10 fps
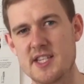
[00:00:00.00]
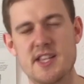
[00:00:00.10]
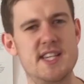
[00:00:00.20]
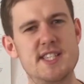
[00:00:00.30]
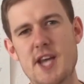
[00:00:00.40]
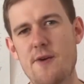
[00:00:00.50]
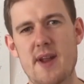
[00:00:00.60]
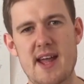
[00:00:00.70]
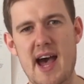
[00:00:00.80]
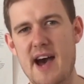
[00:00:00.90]
So these
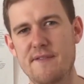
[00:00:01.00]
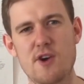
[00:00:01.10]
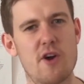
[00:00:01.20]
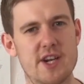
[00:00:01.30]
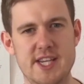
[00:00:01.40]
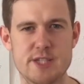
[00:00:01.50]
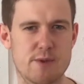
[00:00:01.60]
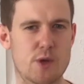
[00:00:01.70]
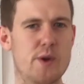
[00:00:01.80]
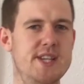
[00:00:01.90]
don't have
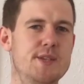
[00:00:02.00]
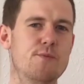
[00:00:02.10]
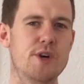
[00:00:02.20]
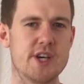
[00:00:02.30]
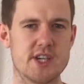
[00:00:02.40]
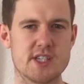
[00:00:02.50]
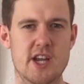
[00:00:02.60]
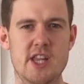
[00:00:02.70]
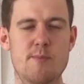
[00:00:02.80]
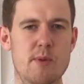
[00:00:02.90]
colonies with queens and workers
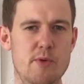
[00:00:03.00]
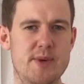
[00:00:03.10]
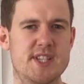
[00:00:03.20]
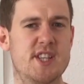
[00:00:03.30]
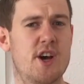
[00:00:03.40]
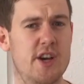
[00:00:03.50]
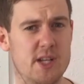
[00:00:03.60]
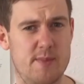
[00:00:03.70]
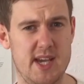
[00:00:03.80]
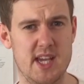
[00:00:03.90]
like the bumblebees and the
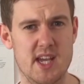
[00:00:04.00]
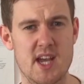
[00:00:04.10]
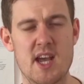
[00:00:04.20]
honeybee,